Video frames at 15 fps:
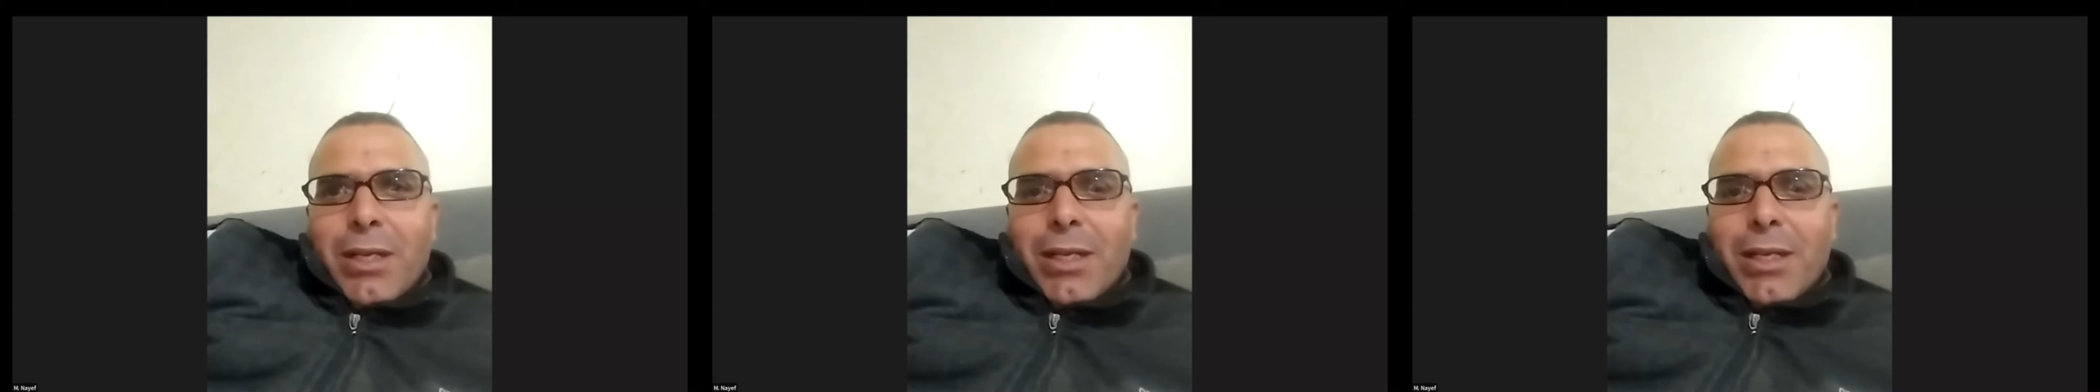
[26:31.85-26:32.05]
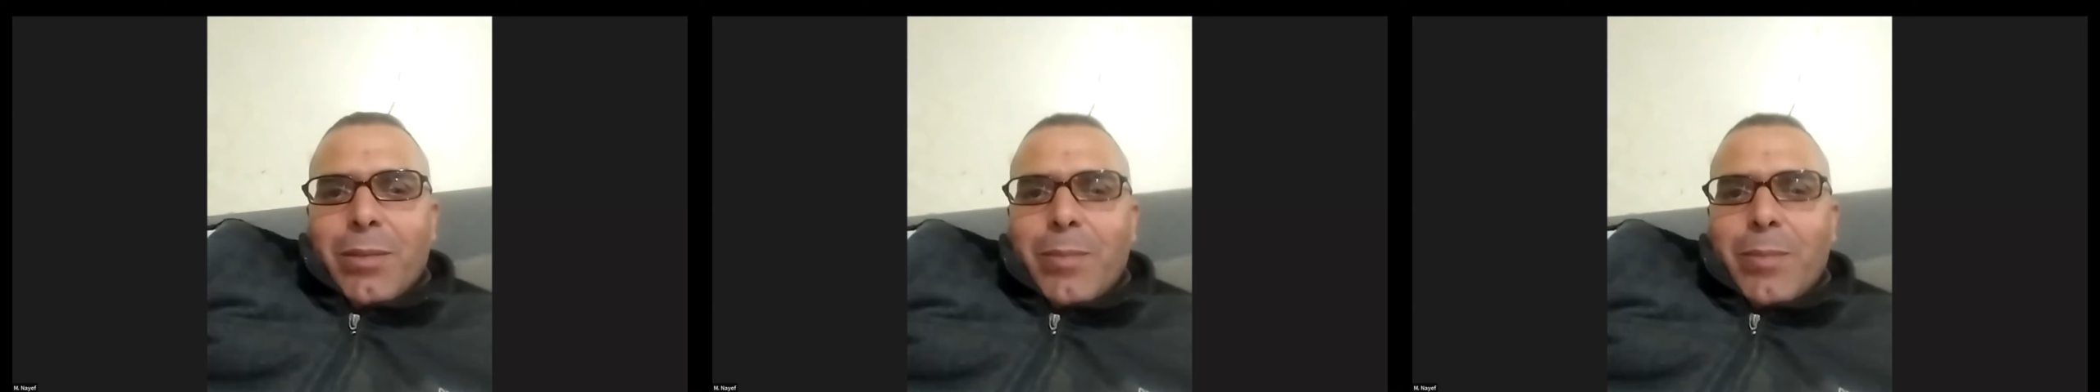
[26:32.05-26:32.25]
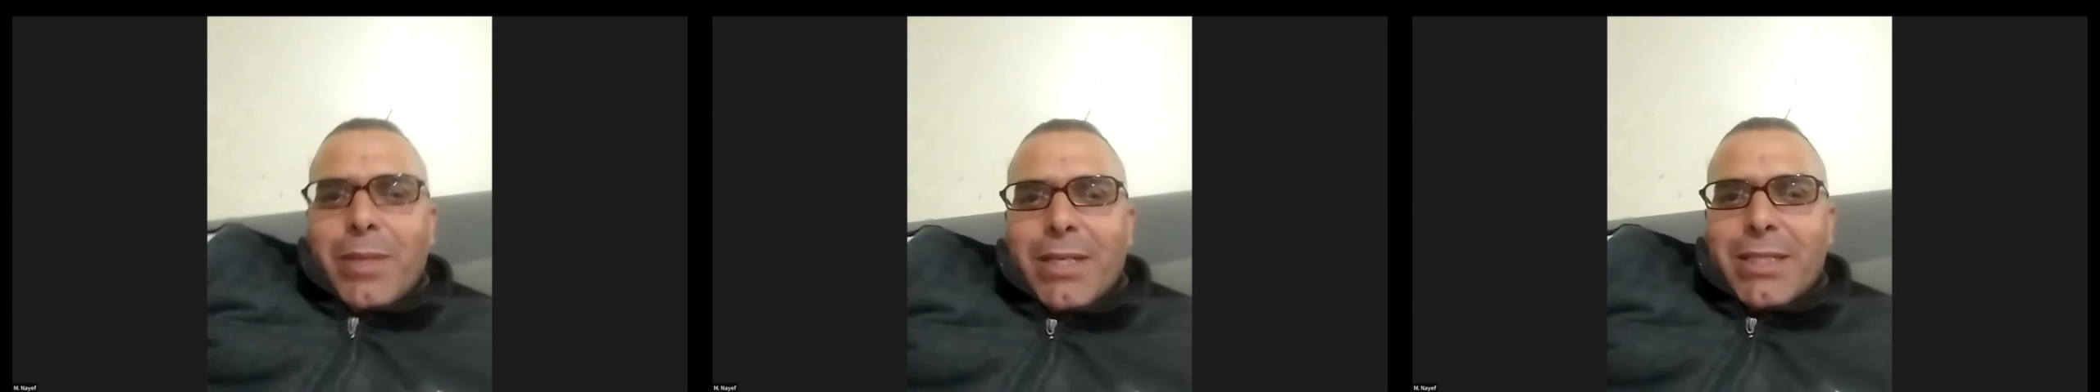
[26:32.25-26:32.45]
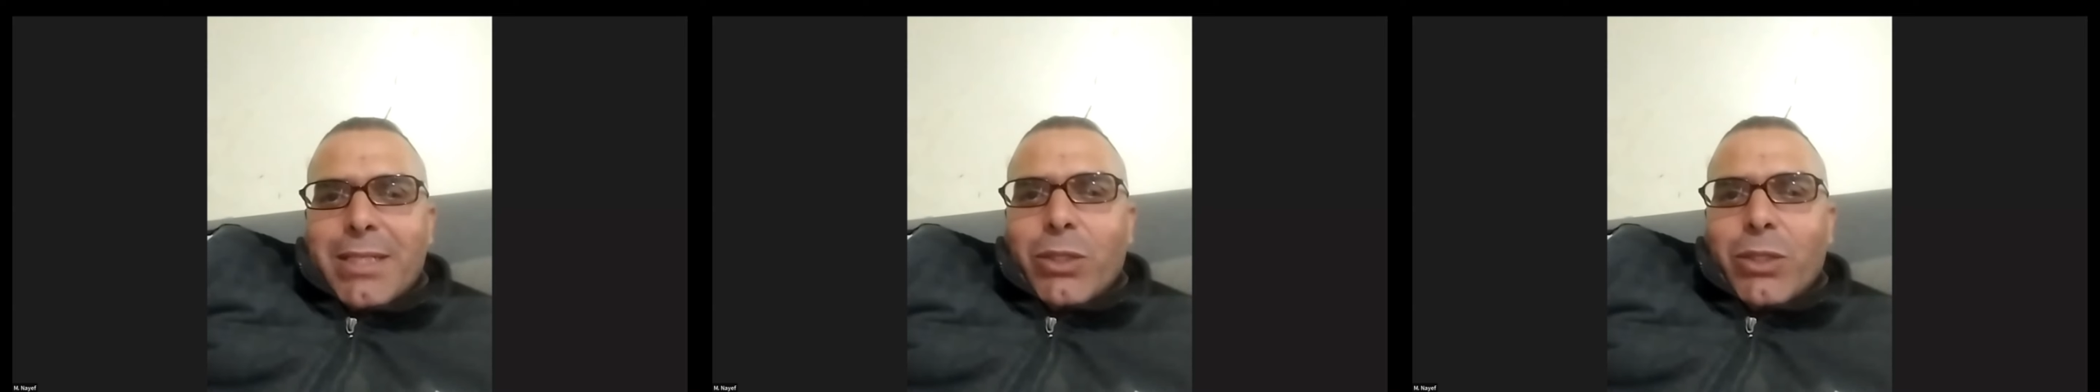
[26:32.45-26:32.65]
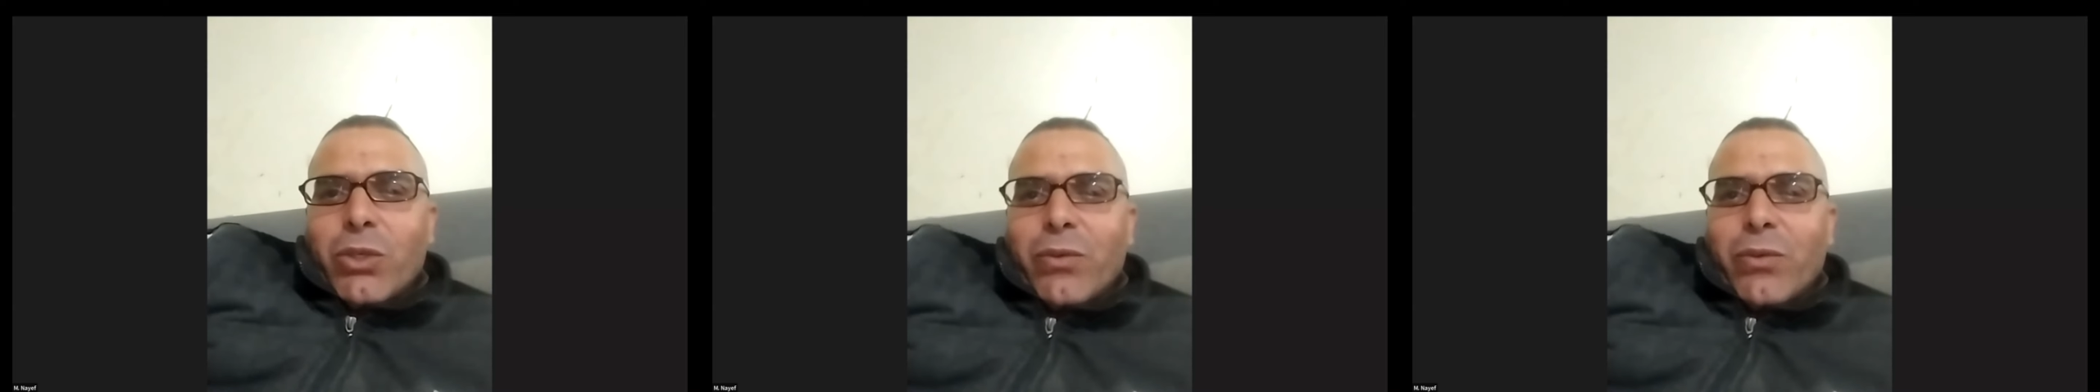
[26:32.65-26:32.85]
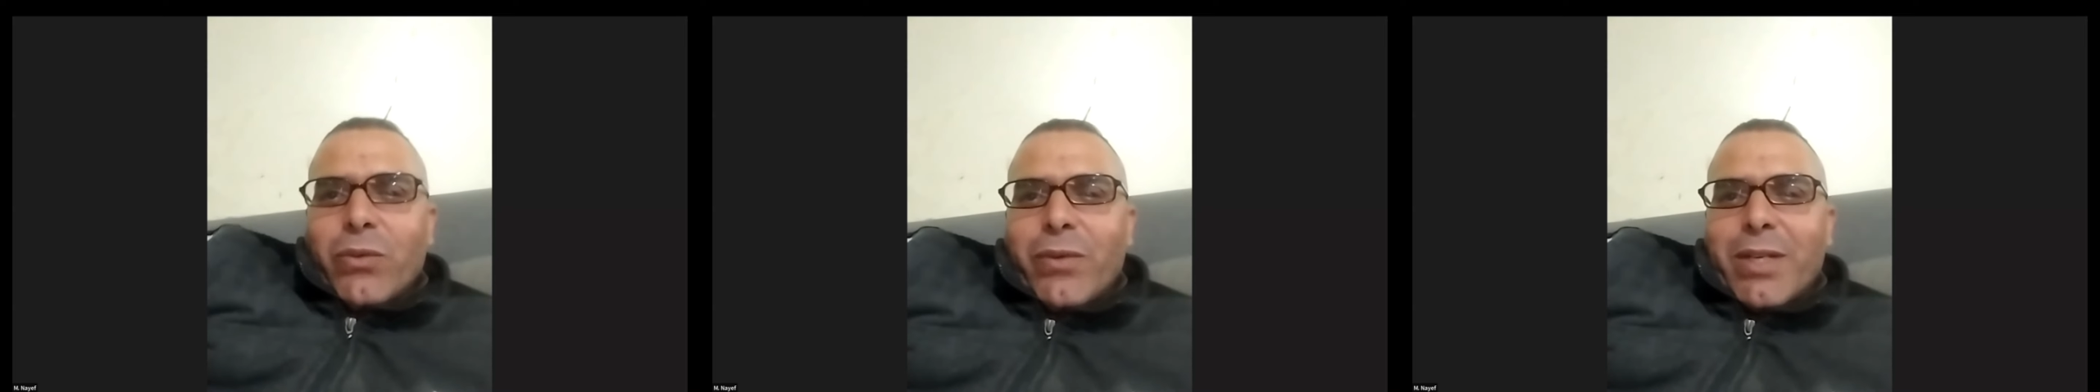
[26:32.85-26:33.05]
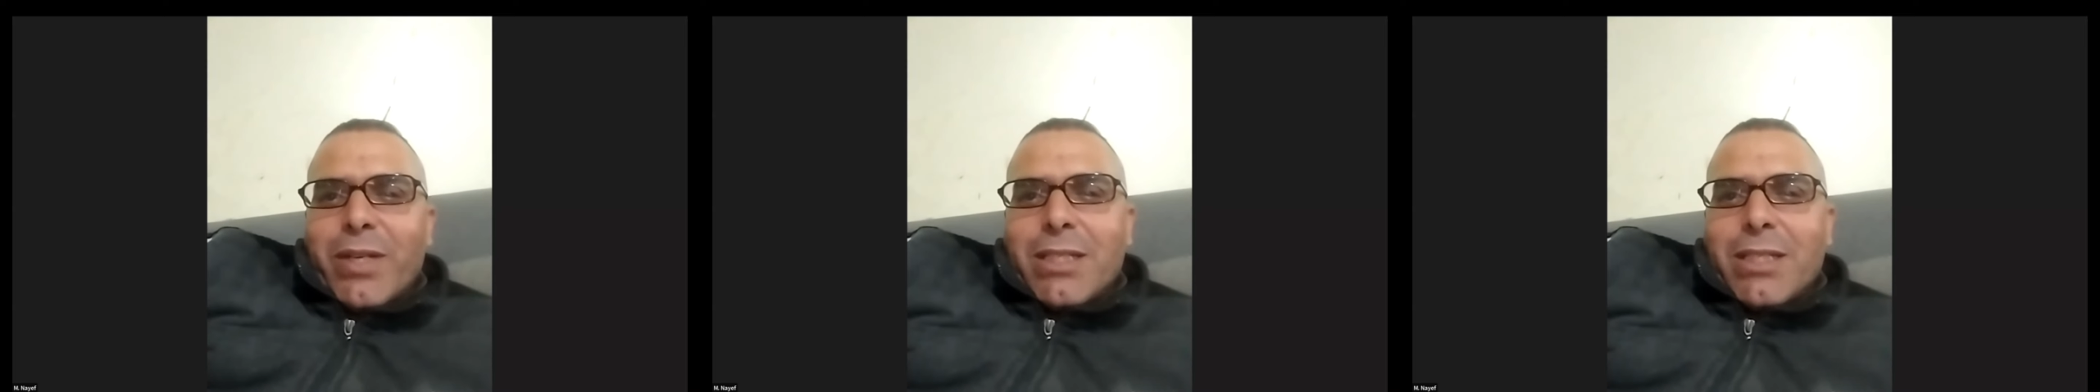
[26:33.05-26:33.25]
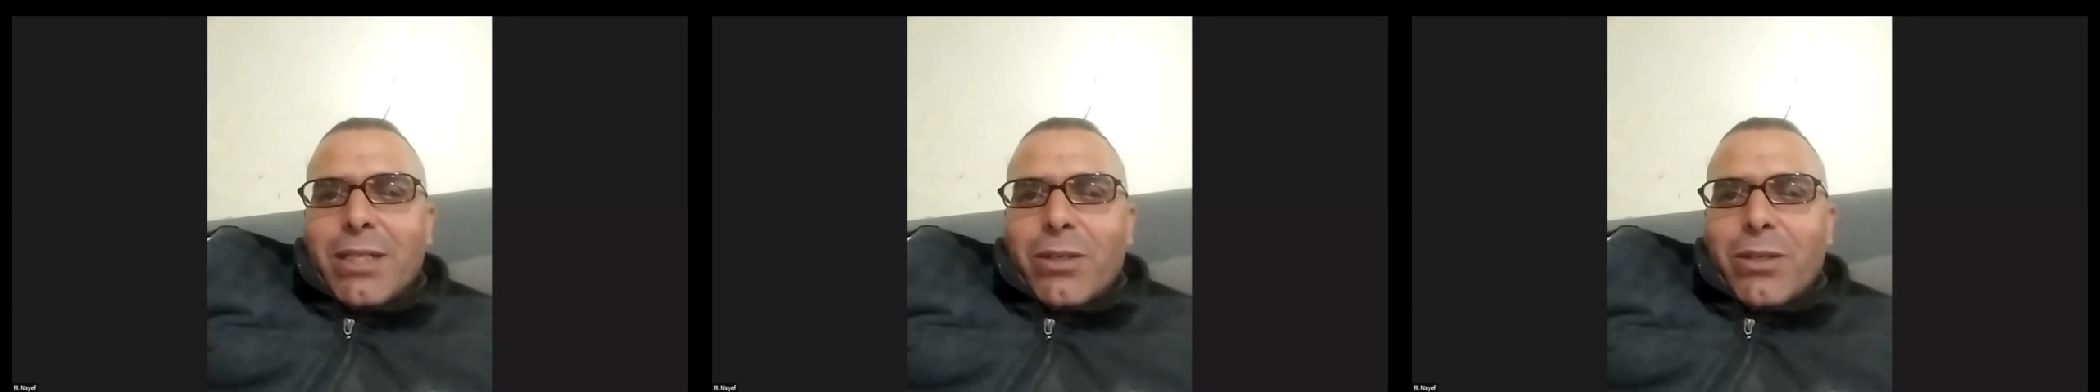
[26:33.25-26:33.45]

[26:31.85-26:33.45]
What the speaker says: in Bir Zeit University